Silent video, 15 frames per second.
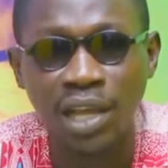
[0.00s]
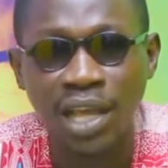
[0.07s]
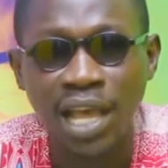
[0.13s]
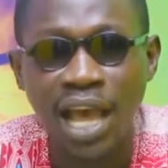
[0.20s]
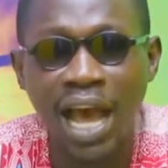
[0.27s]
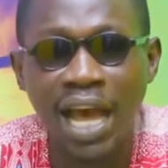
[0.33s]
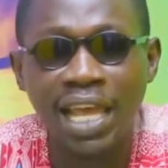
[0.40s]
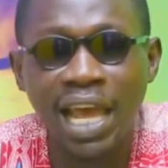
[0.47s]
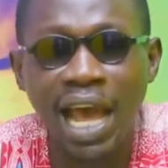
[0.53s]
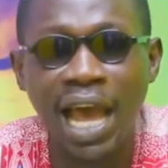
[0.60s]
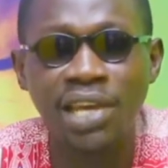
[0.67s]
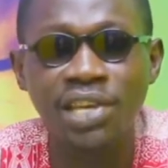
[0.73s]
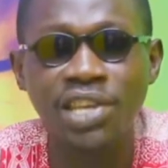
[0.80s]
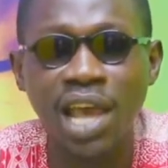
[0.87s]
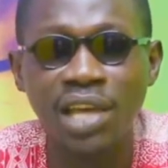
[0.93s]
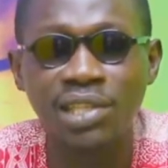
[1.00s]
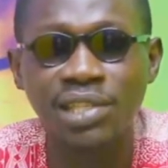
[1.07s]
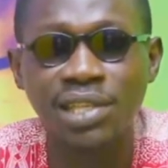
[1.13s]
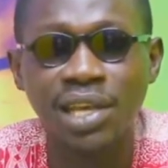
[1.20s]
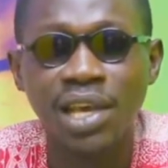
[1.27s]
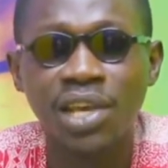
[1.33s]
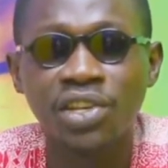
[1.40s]
I
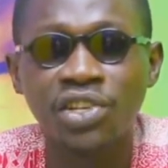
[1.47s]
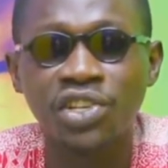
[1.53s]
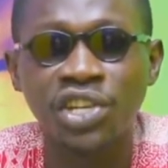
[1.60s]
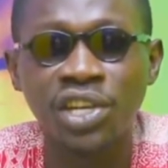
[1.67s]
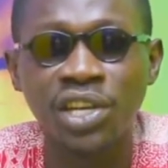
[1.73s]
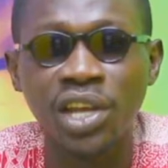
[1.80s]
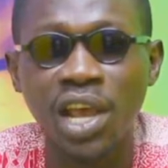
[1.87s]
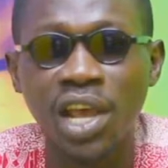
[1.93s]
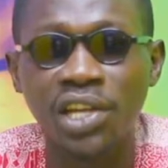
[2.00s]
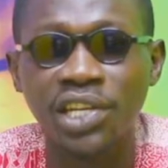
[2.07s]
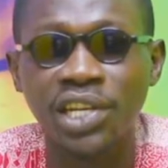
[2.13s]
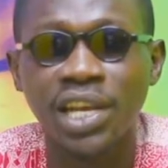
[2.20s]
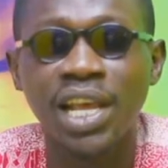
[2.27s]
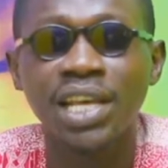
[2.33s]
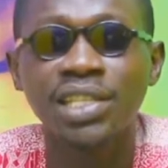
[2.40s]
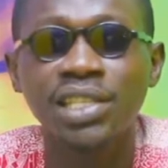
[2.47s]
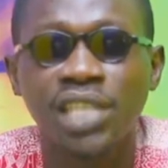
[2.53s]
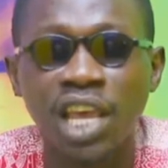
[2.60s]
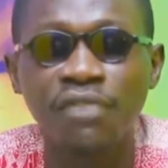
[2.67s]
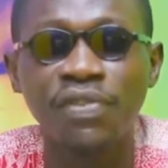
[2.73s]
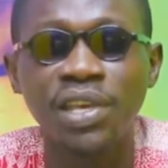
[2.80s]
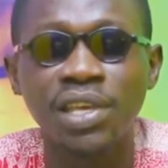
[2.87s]
IdeasGH T
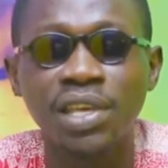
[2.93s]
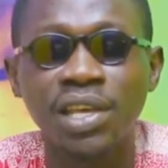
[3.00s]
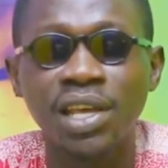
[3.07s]
V,